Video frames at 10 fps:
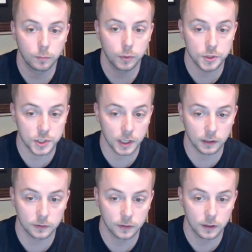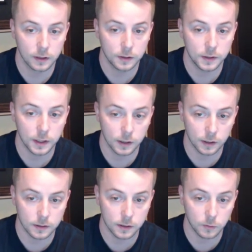project, get an
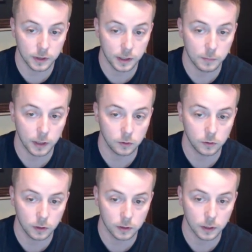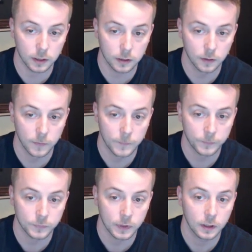idea what that might look like,
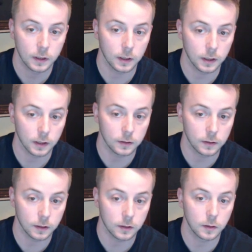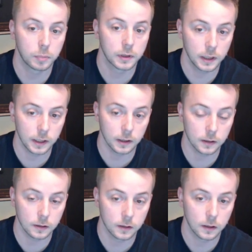and then
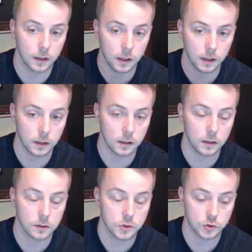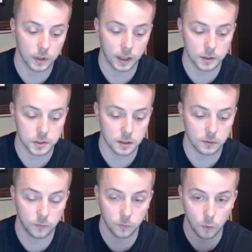plan a strategy
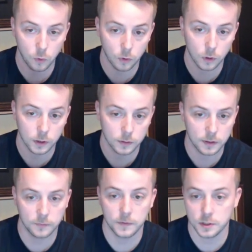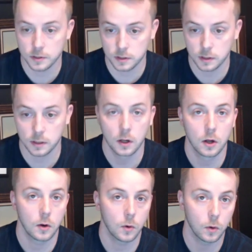for efficiency
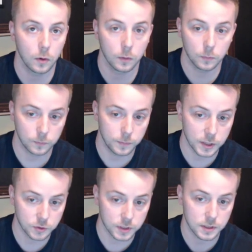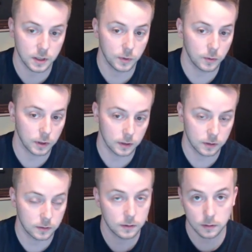or metrics that we want to
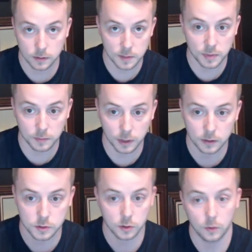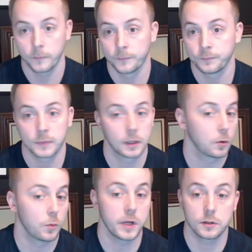keep in mind. So
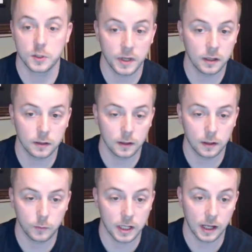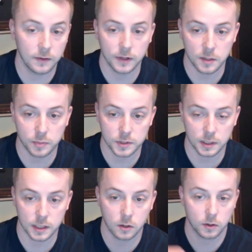we could have
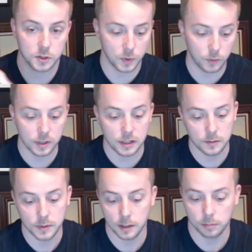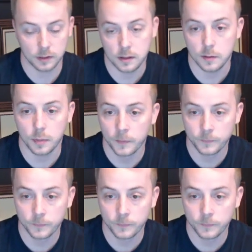80% ACoS, but we need to be able to keep,